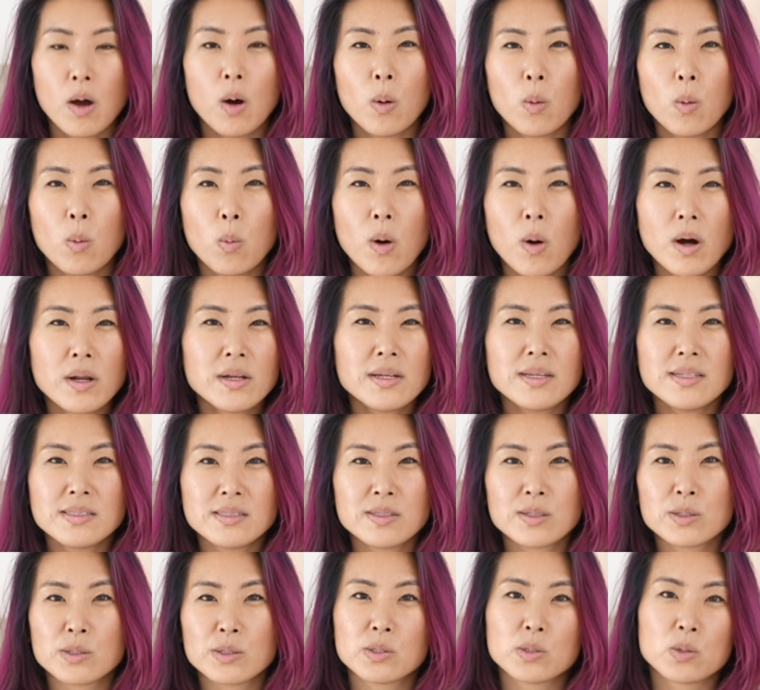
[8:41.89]
what is
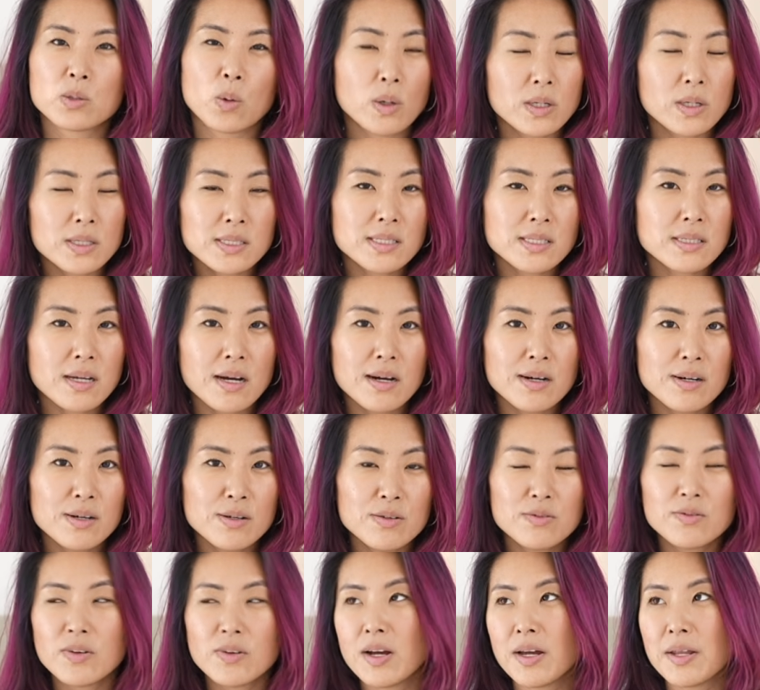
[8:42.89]
the source
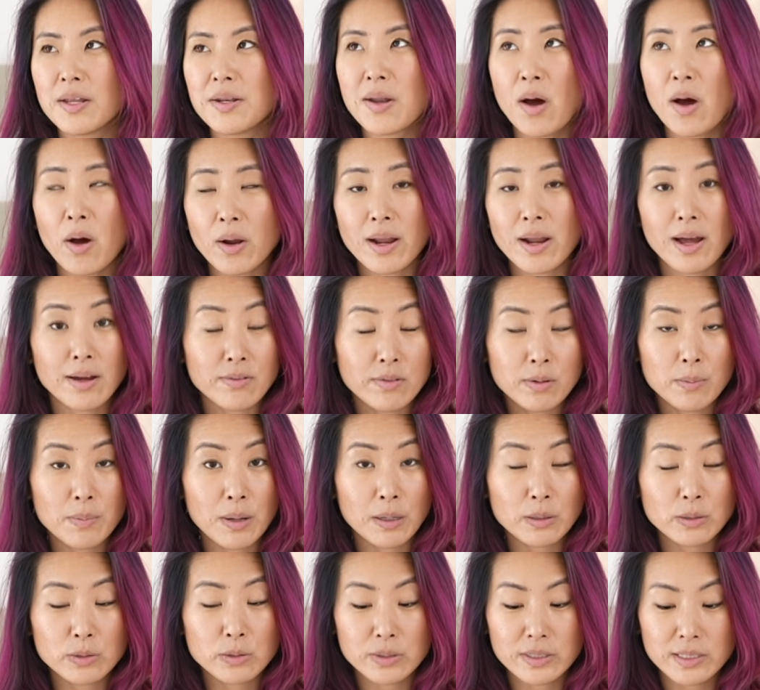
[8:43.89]
of not having
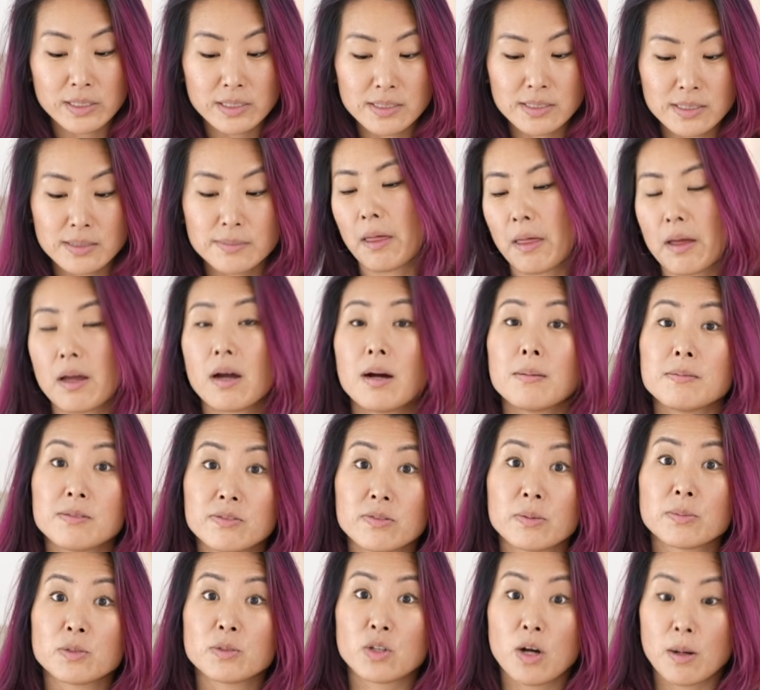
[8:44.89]
boundaries. It comes
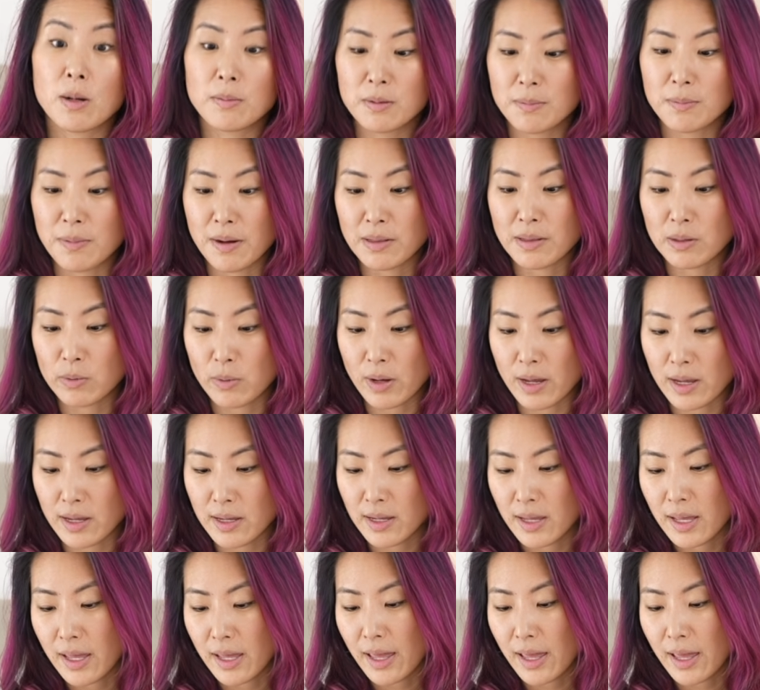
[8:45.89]
from trauma, by the way.